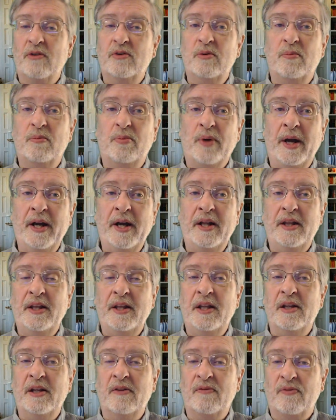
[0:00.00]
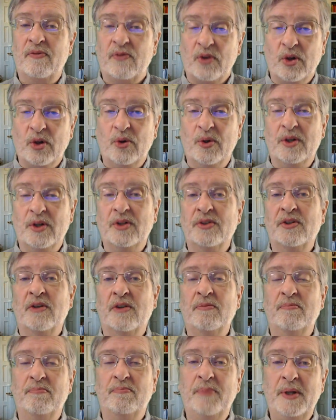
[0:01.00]
to break the influence
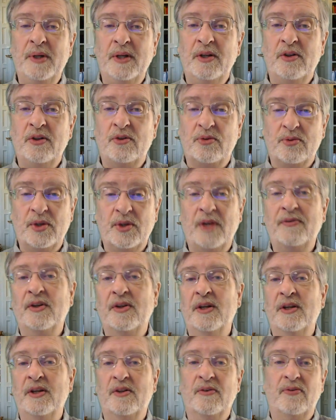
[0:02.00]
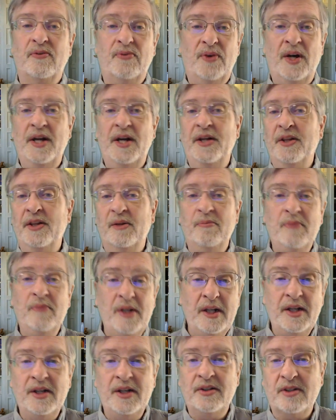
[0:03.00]
of being driven to find the
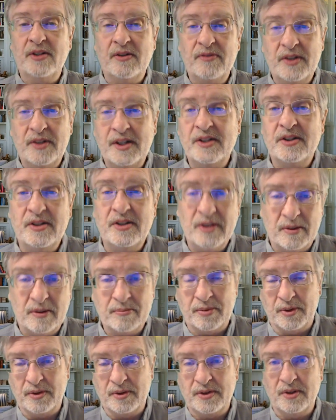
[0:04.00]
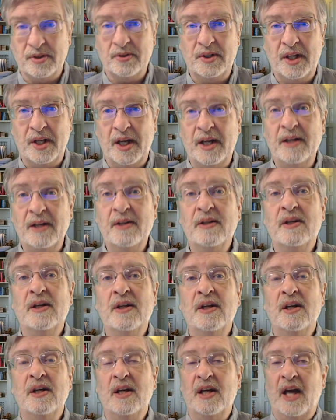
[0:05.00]
meanings of these numbers, okay?
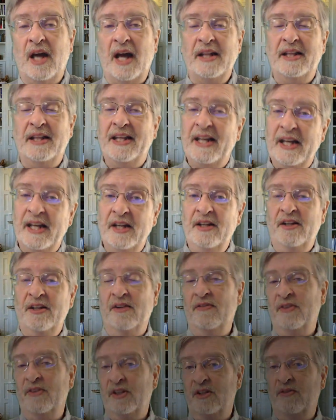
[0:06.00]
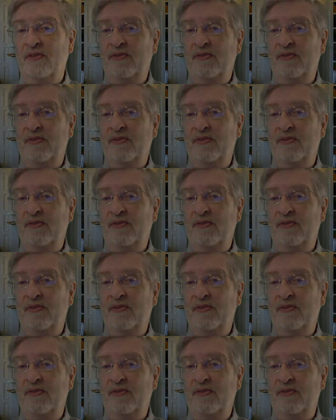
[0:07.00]
at the end of this